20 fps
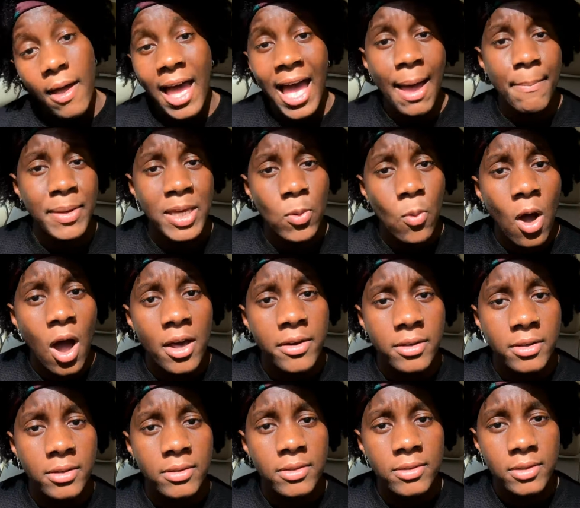Abby
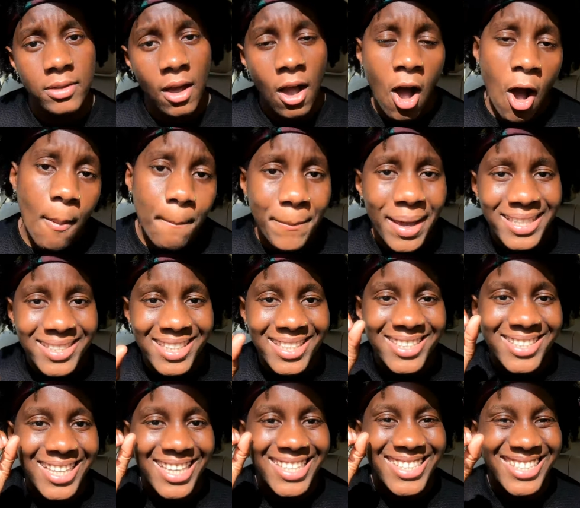1, Aunt
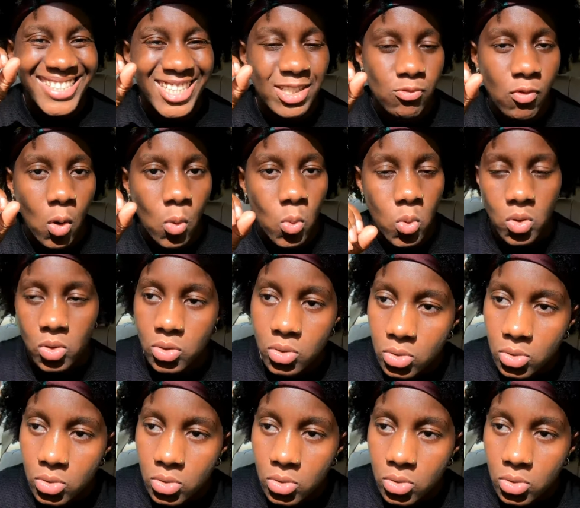Betty's 0.